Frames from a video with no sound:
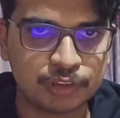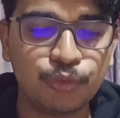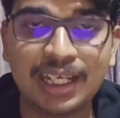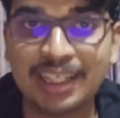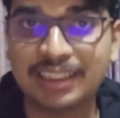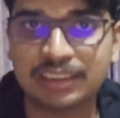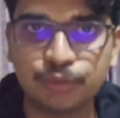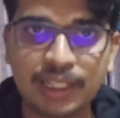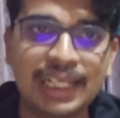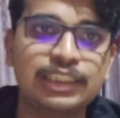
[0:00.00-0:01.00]
You
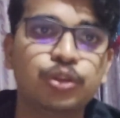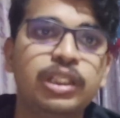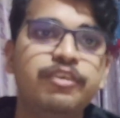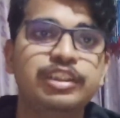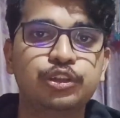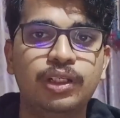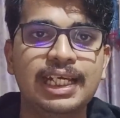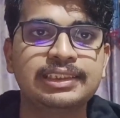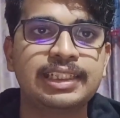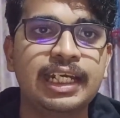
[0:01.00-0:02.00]
can actually
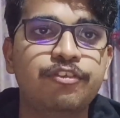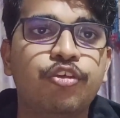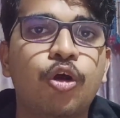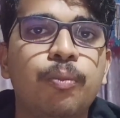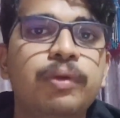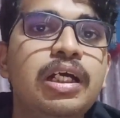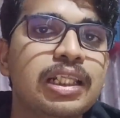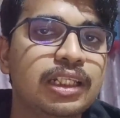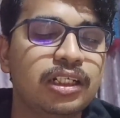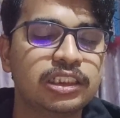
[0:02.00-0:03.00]
visualize that from
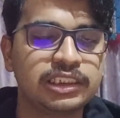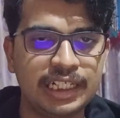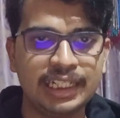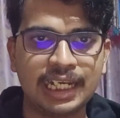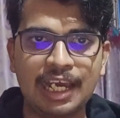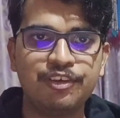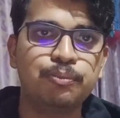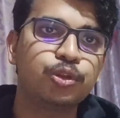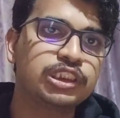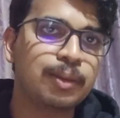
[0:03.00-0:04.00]
the screen. I will
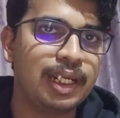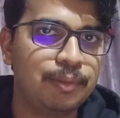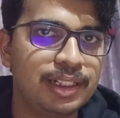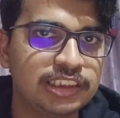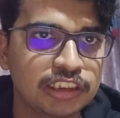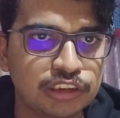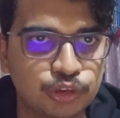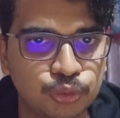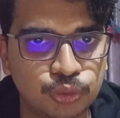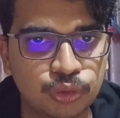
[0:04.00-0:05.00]
put some animations
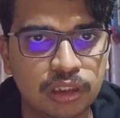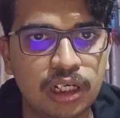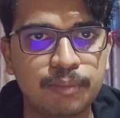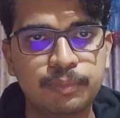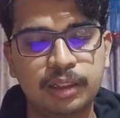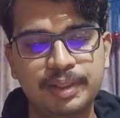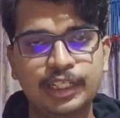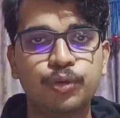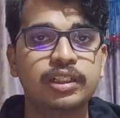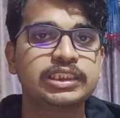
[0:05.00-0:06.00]
to make
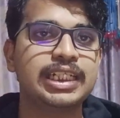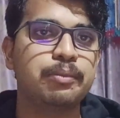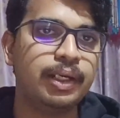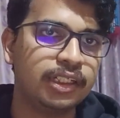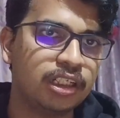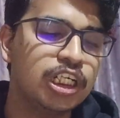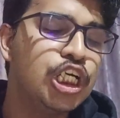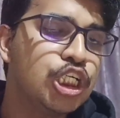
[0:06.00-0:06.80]
you understand better.